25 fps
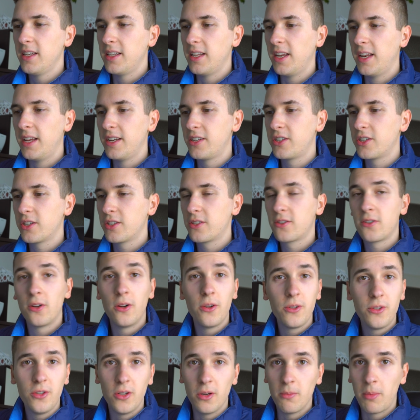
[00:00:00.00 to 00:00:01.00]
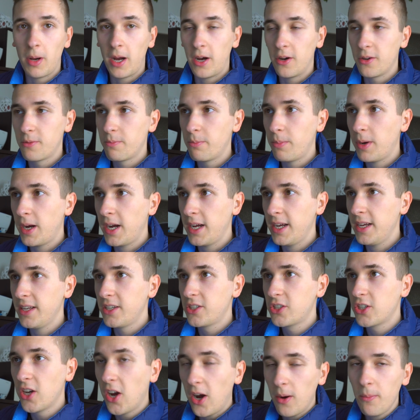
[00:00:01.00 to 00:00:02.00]
that I just told you about by
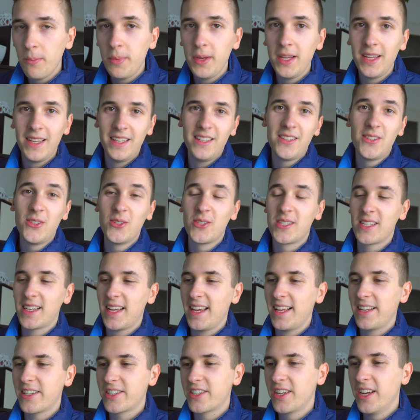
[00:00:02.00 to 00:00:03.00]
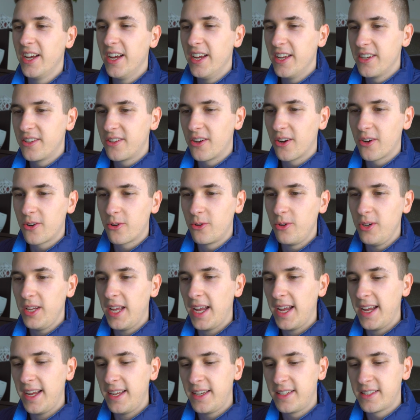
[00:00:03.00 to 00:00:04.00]
jumping into Sketch to
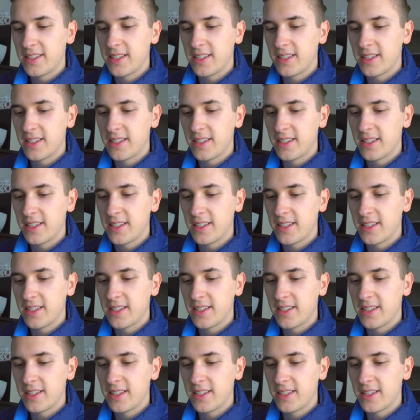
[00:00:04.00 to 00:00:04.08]
create